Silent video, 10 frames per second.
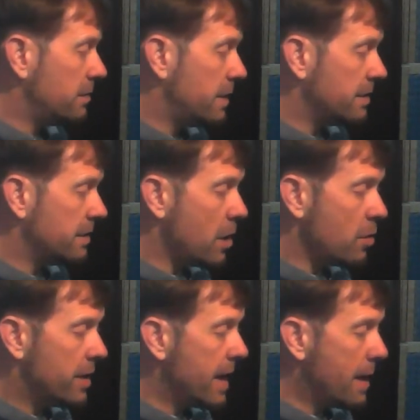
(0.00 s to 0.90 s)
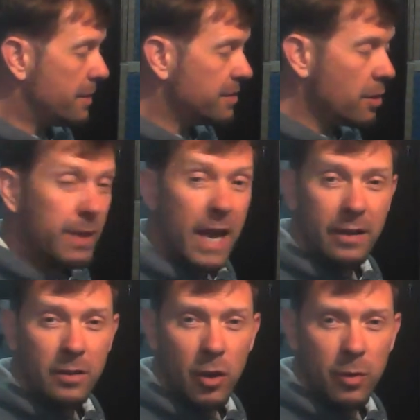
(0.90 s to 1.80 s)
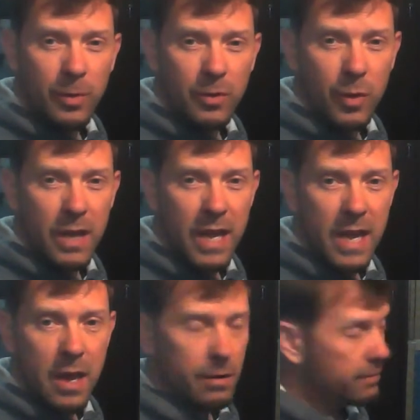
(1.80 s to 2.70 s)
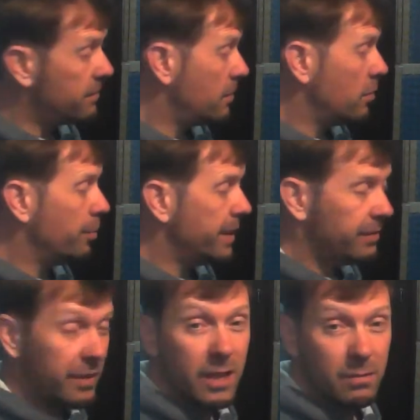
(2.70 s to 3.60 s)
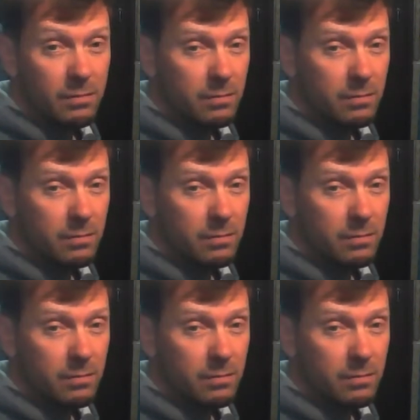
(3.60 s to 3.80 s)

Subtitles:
there's no gap, there's no black note in between E, F or B, C.